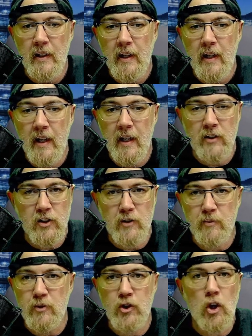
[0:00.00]
and just
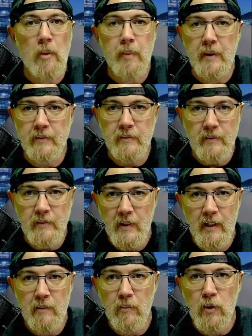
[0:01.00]
jumping
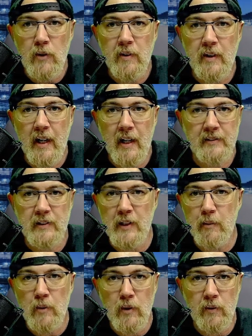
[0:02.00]
and moving,
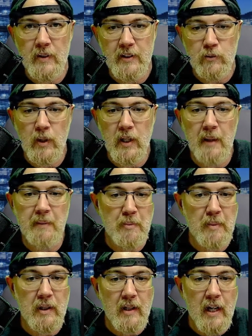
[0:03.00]
constantly moving, is what keeps
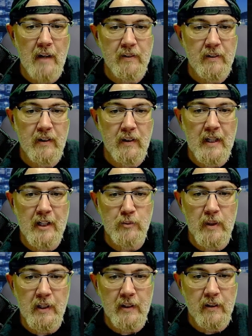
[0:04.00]
me alive and allows
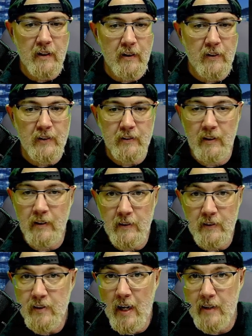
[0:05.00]
me to get the kill. And, you know,
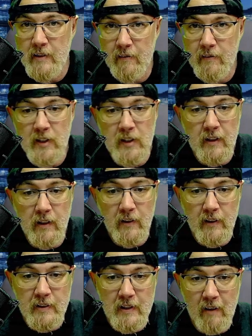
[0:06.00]
this guy is obviously a
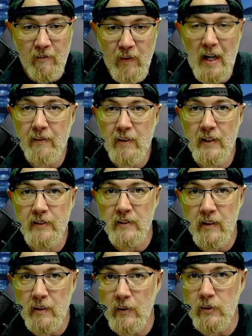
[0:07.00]
killer. He's got 5,000
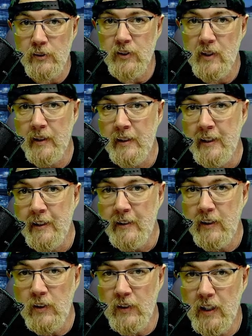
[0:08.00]
kills.
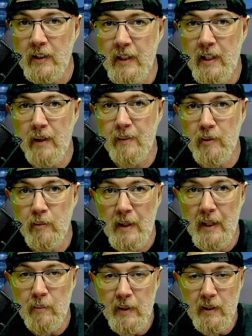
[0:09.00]
You don't get that number
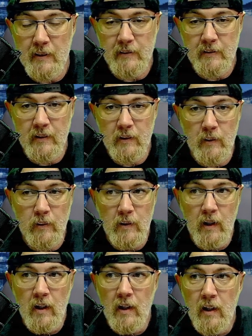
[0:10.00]
by being, you know,
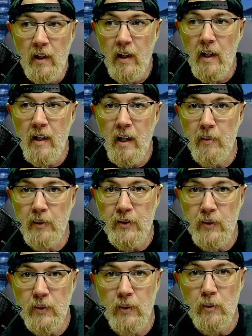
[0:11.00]
unable
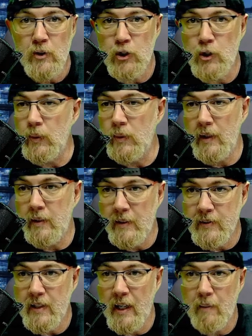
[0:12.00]
to shoot in
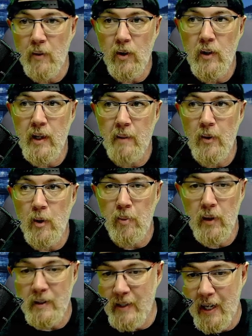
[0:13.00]
this game or unable to
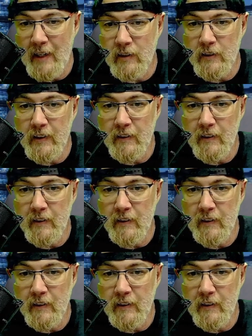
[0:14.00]
play tactfully.